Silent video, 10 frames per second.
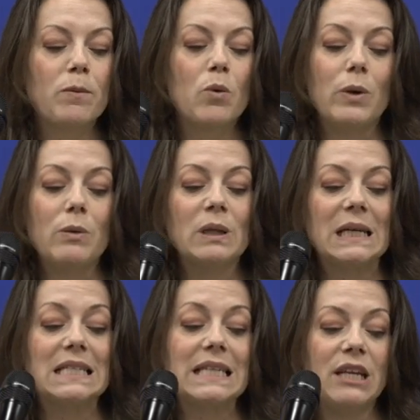We will
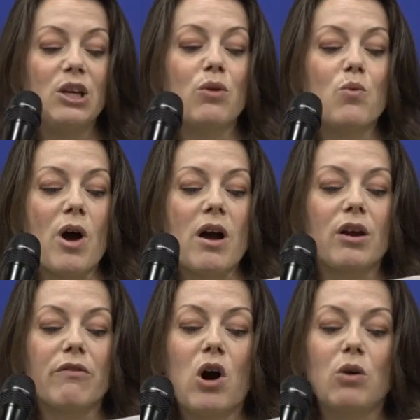continue the work
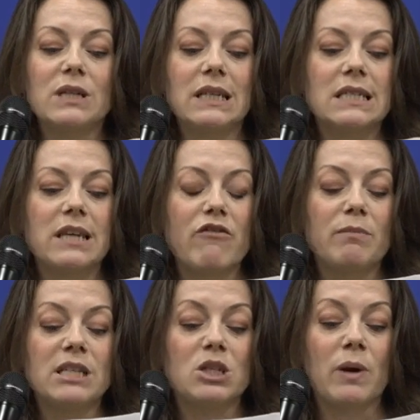of holding this
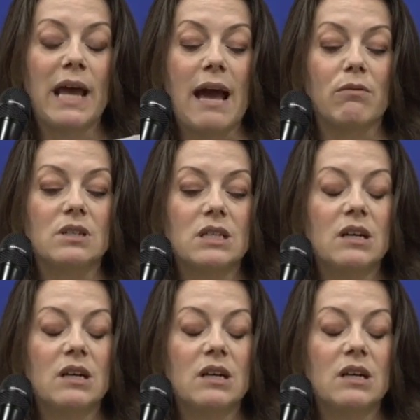government to account